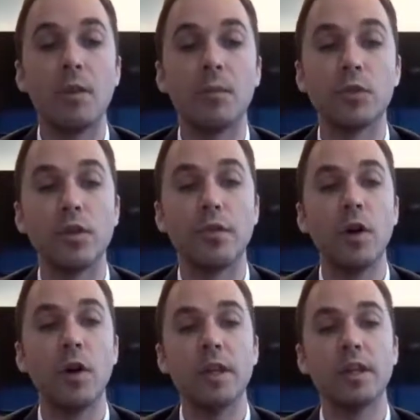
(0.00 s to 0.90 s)
So the
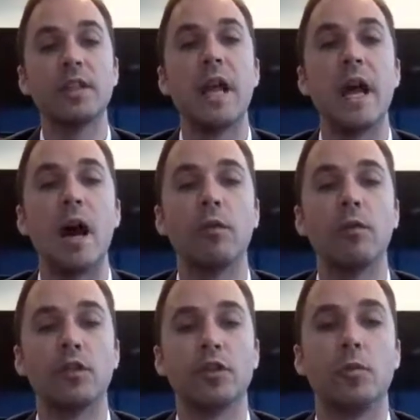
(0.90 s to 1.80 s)
focus now
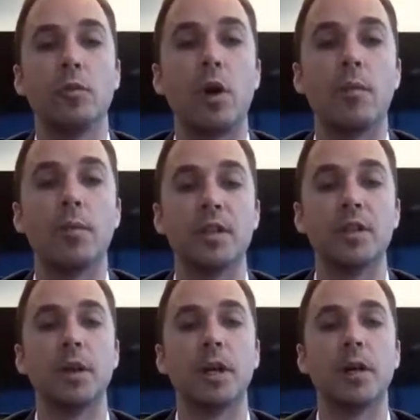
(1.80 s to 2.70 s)
for zone properties
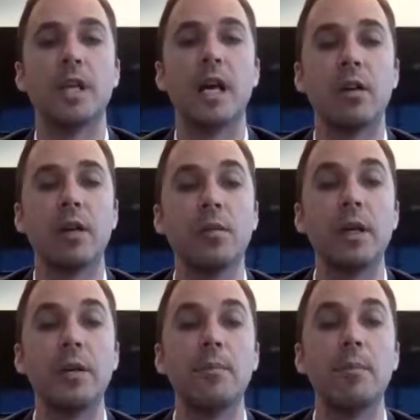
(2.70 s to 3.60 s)
becomes how can
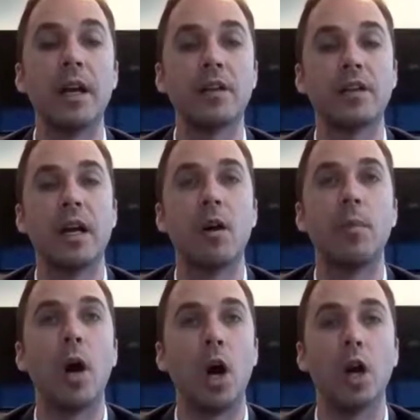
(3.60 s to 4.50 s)
we best help
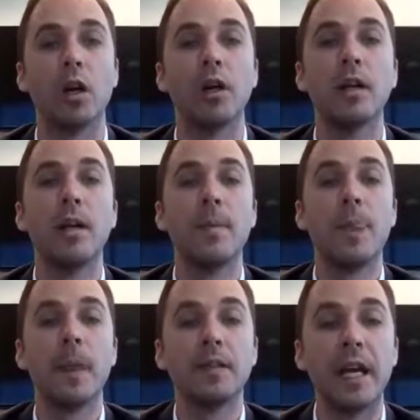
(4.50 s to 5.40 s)
our
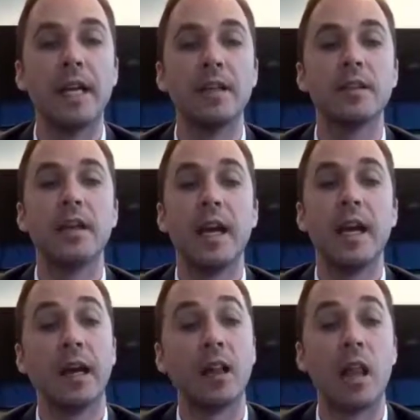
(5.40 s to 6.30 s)
tenant
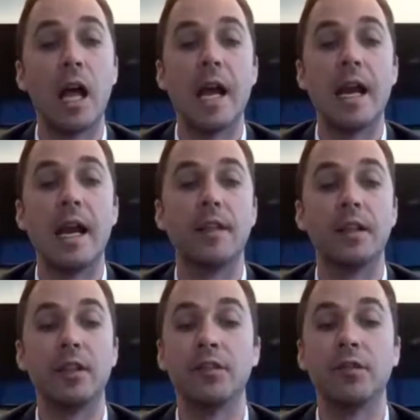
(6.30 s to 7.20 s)
and client at
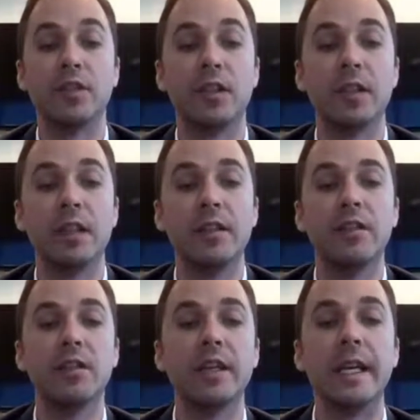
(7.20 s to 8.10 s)
these
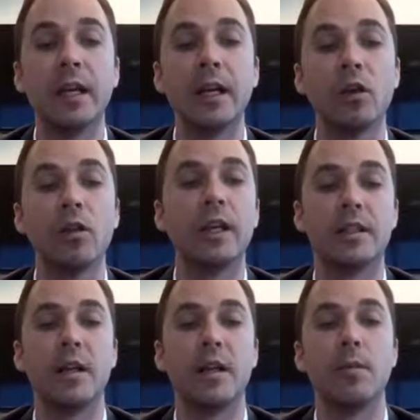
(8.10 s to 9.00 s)
facilities increase
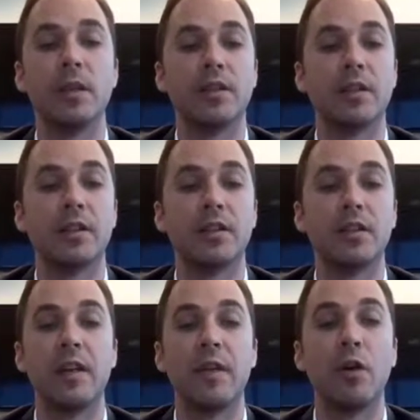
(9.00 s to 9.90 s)
their
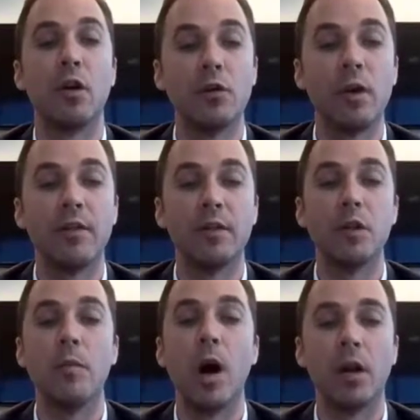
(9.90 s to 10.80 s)
business and their own revenue
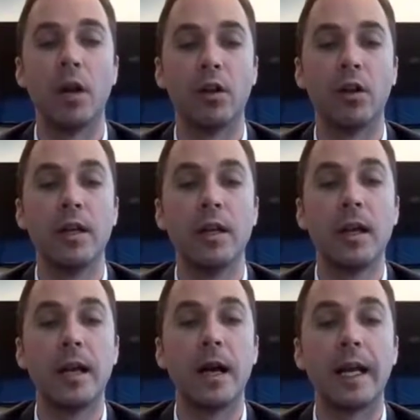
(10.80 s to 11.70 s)
model,
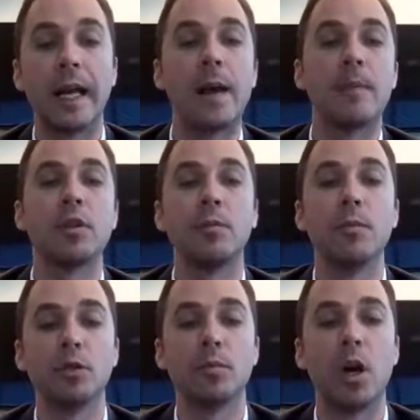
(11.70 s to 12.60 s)
capture the
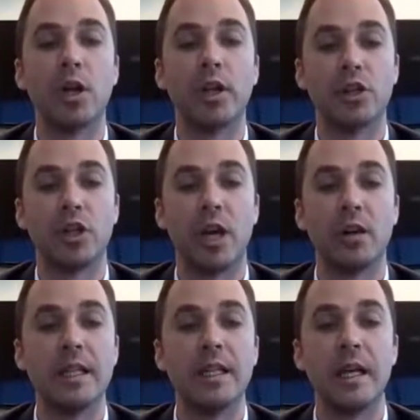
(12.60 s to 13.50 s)
most market share in the